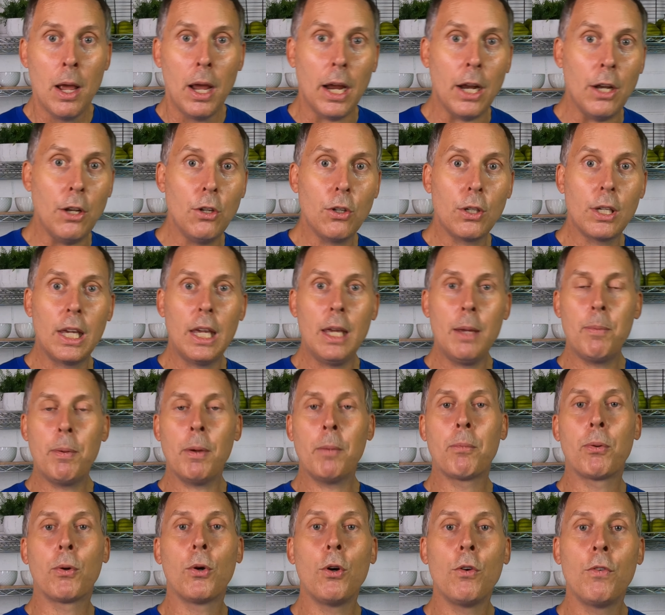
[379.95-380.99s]
And you keep
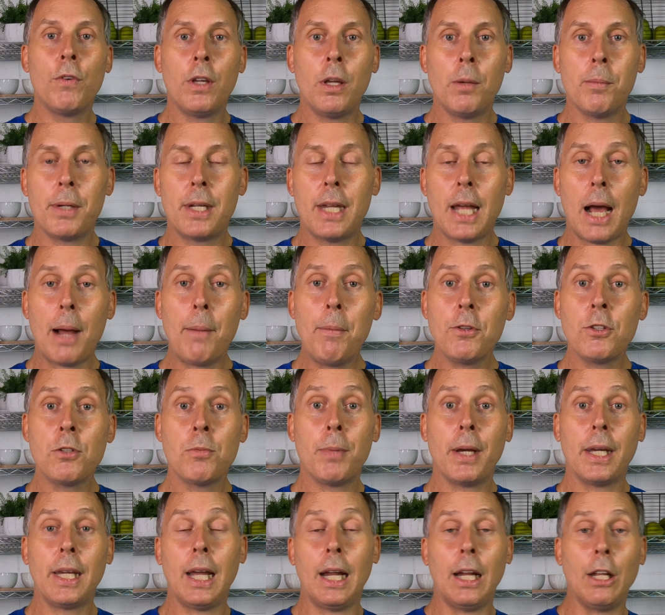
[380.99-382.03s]
improving your metabolism
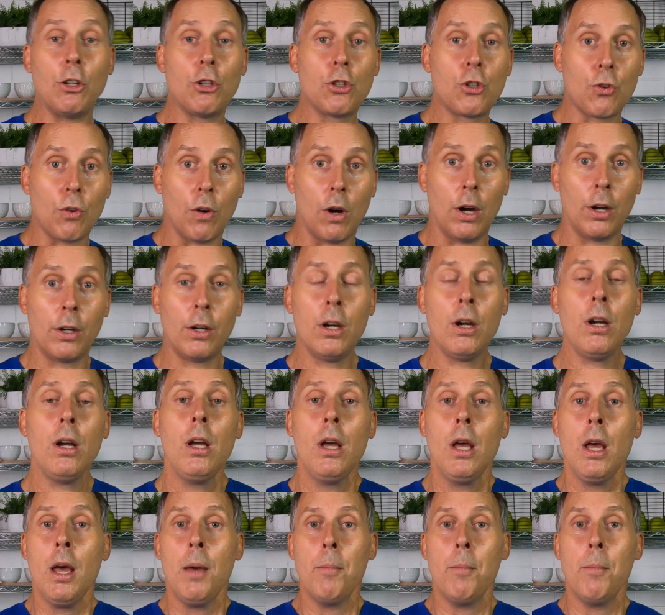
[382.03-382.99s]
by getting stronger,